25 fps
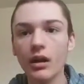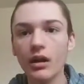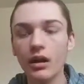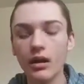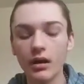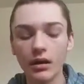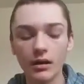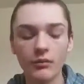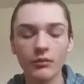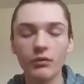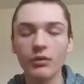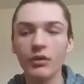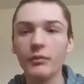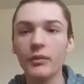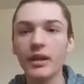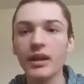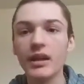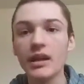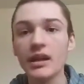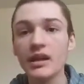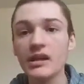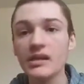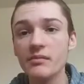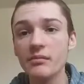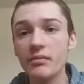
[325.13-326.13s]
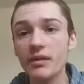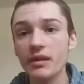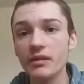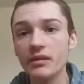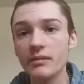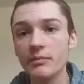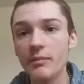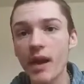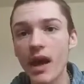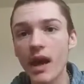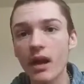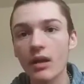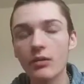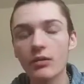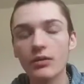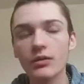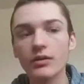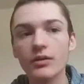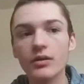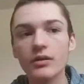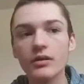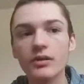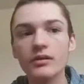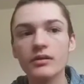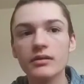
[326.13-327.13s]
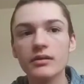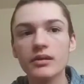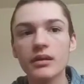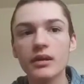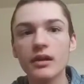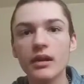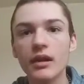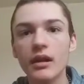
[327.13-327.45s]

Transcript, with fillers: Uh, one of my knees bends backwards.